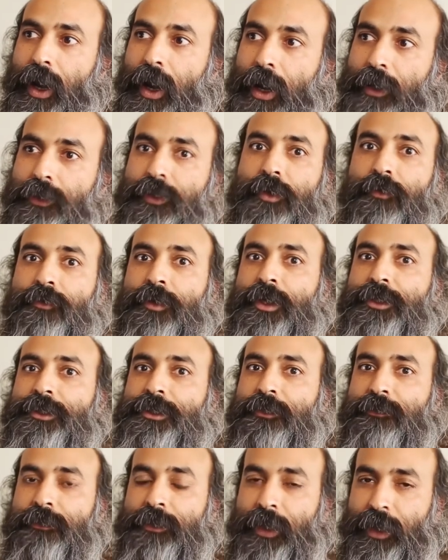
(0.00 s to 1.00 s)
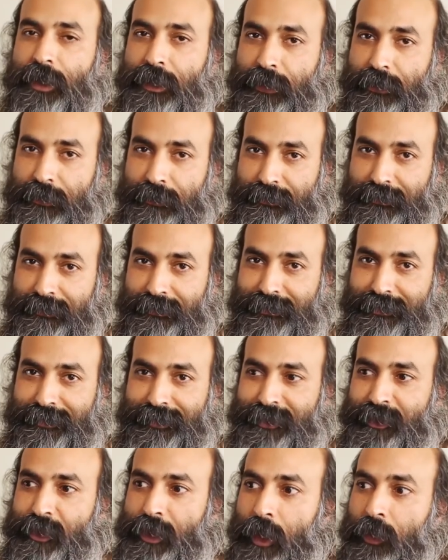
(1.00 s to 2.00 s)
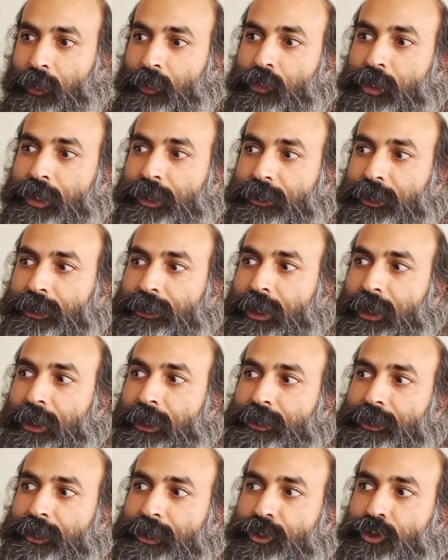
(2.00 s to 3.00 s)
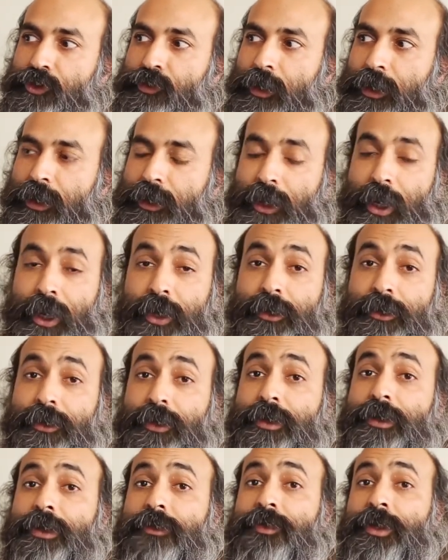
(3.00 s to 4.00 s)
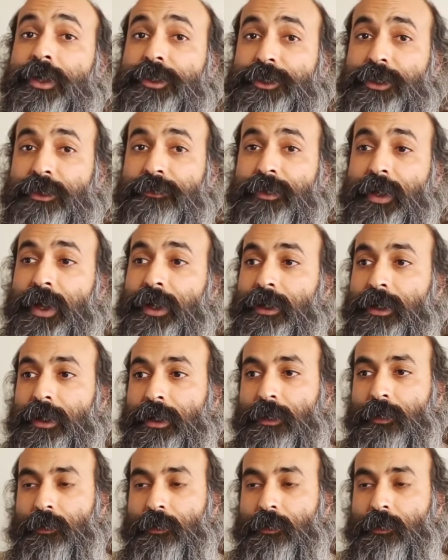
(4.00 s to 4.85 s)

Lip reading: I think we achieved that. The outward resilience, to a great degree, we achieved that.